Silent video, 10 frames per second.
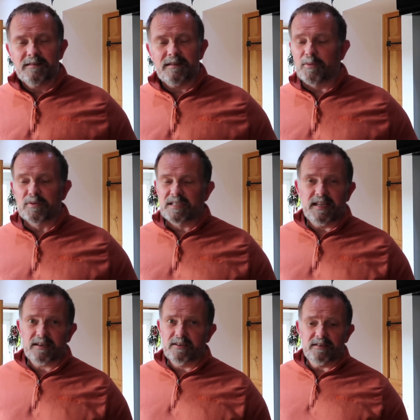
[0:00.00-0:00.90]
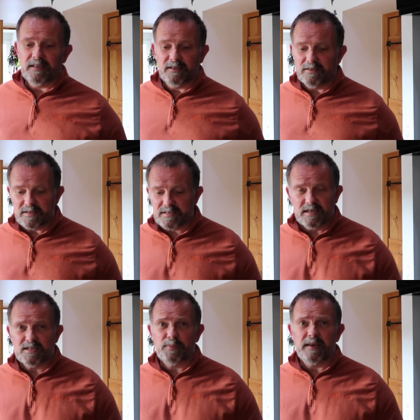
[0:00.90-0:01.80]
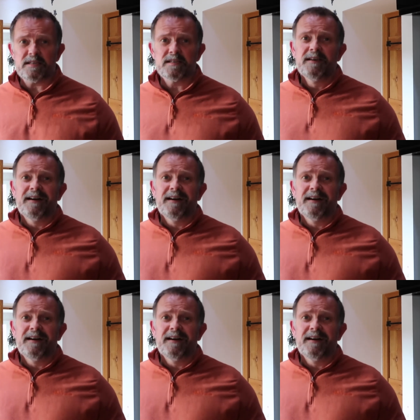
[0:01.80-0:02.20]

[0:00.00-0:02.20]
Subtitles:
I wasn't that good, I don't just know Swedish.